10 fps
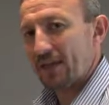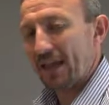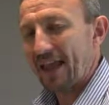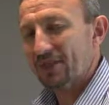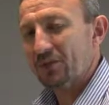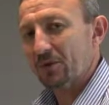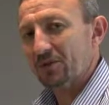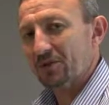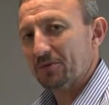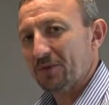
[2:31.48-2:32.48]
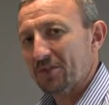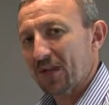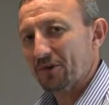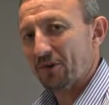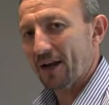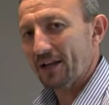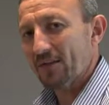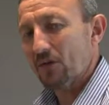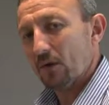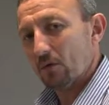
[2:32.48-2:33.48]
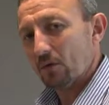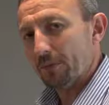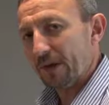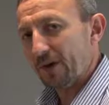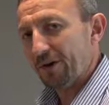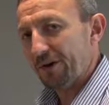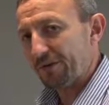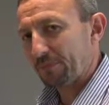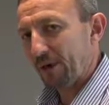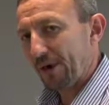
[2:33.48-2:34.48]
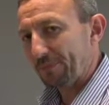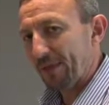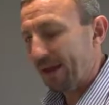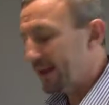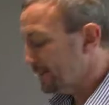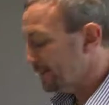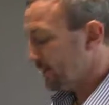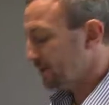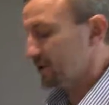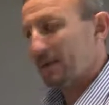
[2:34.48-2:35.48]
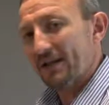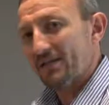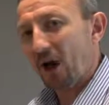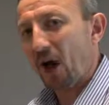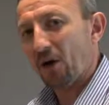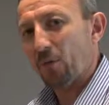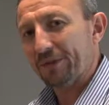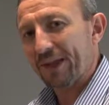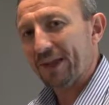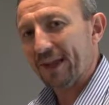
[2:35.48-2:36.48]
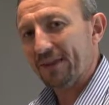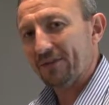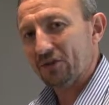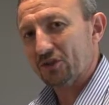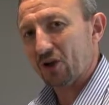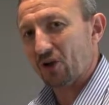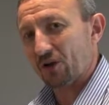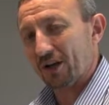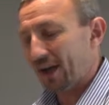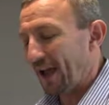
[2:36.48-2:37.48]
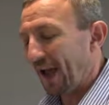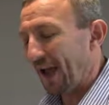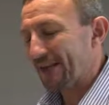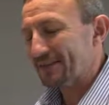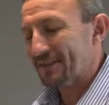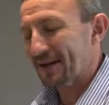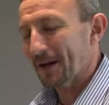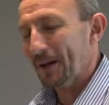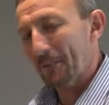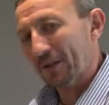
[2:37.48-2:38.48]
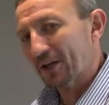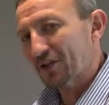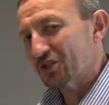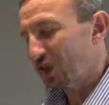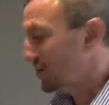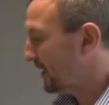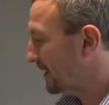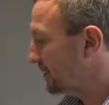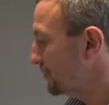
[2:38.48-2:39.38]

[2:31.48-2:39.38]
the energy which is going to be generated will be earthed by me, which means that I will then get the shock. But I can show that